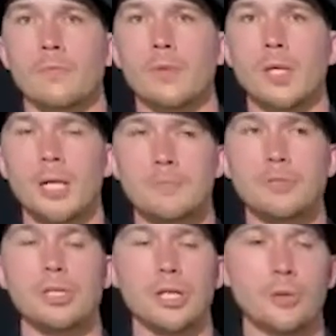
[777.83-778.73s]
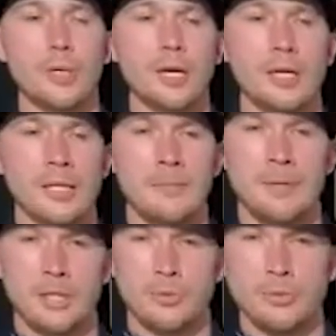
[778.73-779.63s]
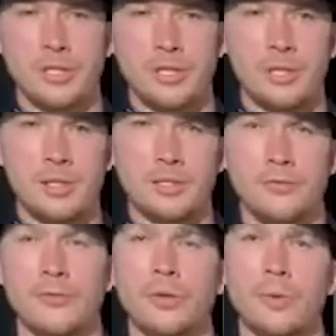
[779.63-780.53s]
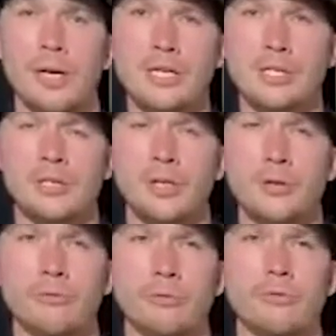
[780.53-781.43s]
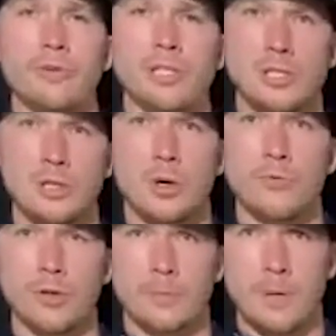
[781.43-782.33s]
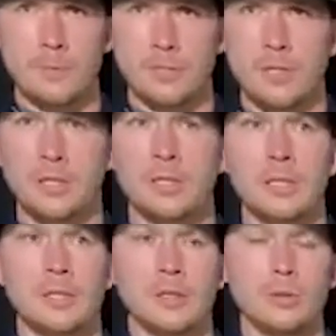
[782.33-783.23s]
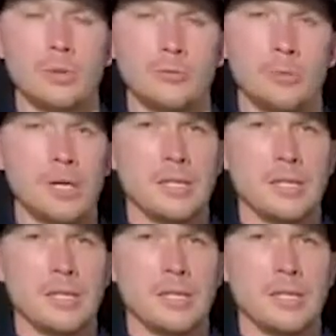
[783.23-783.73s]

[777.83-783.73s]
Yep, so again, back to what we said earlier, there's a few ways. You can go through the Finchley Golf Club website. All of my